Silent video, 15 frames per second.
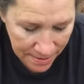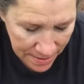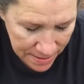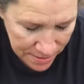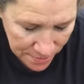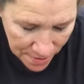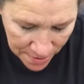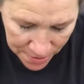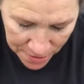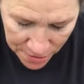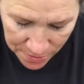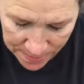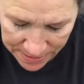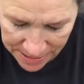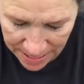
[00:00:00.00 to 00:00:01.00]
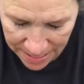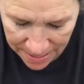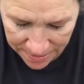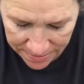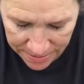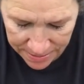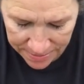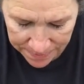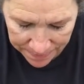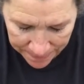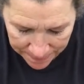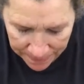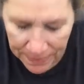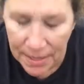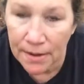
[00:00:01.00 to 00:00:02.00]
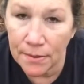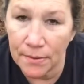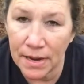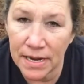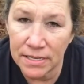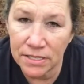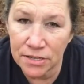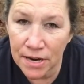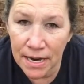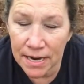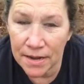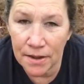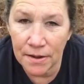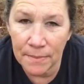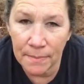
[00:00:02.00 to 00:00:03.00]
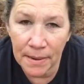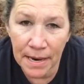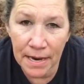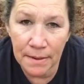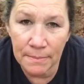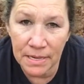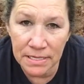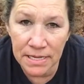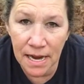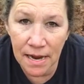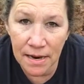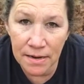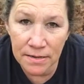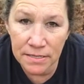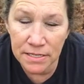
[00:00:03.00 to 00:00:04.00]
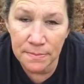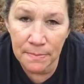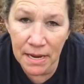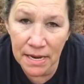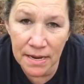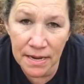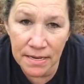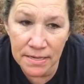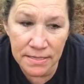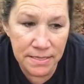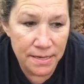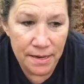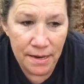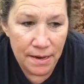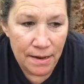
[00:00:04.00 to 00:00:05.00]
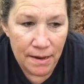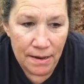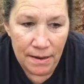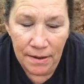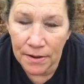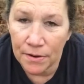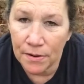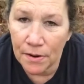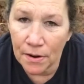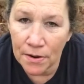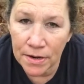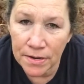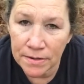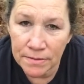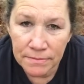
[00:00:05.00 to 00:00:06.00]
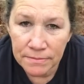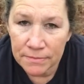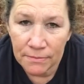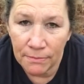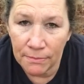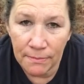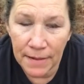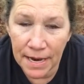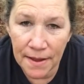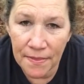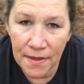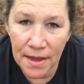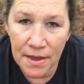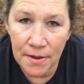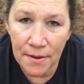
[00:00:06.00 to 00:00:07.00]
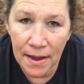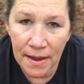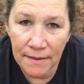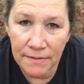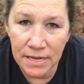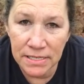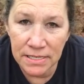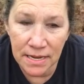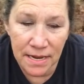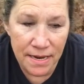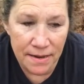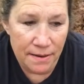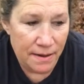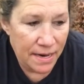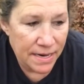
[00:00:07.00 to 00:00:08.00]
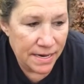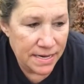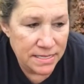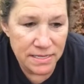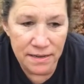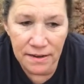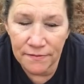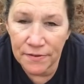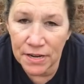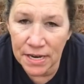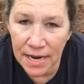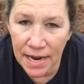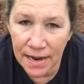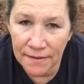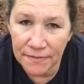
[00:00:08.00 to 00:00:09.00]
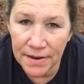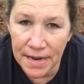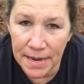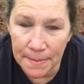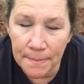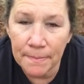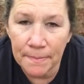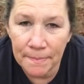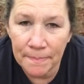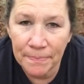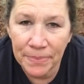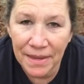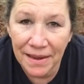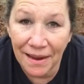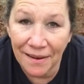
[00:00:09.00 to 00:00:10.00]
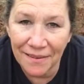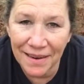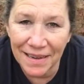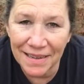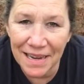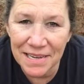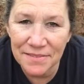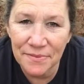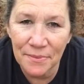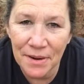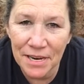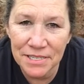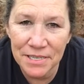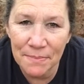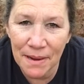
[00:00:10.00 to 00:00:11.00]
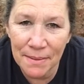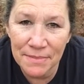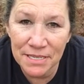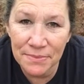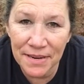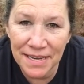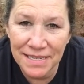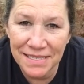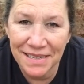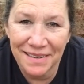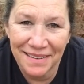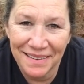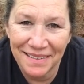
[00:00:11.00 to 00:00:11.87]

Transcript: These are all the new potatoes. Go ahead and try it. You can plant them in tires, buckets, your garden, anything you have that's like at least 1.5 feet deep. All right, thanks for watching Mama's Weeds.